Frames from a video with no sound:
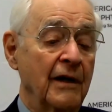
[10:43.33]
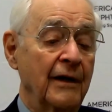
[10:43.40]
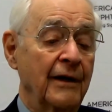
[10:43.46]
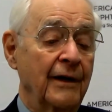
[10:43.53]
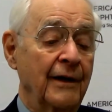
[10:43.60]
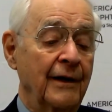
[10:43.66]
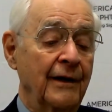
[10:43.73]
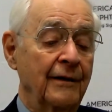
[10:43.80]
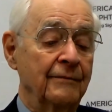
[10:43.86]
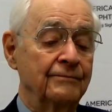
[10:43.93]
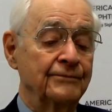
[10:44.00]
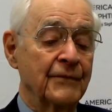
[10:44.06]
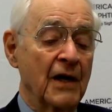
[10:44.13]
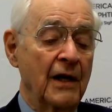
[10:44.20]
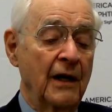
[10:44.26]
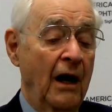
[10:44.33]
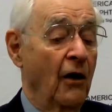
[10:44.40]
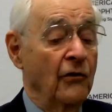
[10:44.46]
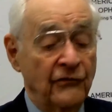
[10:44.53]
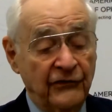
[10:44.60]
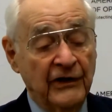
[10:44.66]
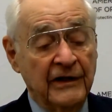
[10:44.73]

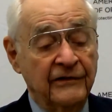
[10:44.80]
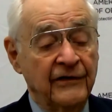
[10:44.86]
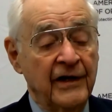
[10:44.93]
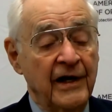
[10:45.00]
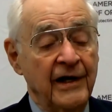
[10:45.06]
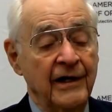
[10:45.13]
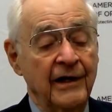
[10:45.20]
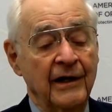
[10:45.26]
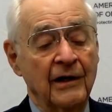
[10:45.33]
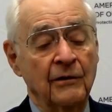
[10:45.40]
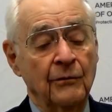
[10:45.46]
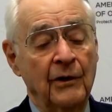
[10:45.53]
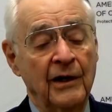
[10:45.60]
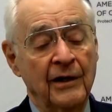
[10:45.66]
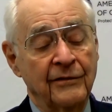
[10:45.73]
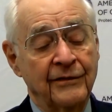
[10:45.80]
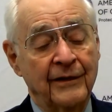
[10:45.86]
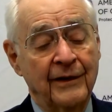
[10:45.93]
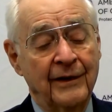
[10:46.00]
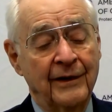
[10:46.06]
OCT and with